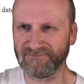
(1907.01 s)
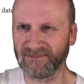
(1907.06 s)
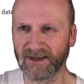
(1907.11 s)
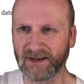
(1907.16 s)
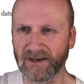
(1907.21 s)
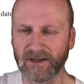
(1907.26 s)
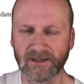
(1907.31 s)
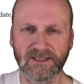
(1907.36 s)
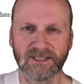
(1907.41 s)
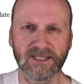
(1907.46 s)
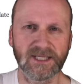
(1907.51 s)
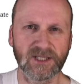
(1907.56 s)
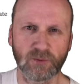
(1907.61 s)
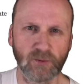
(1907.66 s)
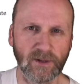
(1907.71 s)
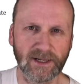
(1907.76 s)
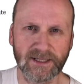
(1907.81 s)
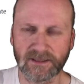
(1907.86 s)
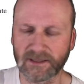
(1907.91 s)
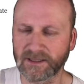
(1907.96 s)
I don't know, 6
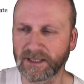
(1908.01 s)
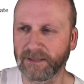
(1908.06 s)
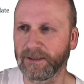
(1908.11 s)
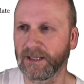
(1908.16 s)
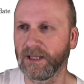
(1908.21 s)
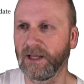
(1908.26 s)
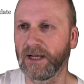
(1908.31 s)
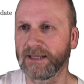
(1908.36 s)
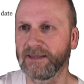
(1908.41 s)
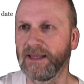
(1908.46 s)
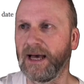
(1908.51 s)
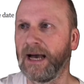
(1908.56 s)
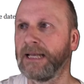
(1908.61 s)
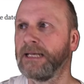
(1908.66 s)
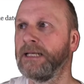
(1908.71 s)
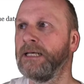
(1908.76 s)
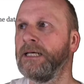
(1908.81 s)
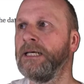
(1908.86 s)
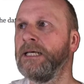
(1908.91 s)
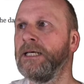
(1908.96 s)
weeks or something like that.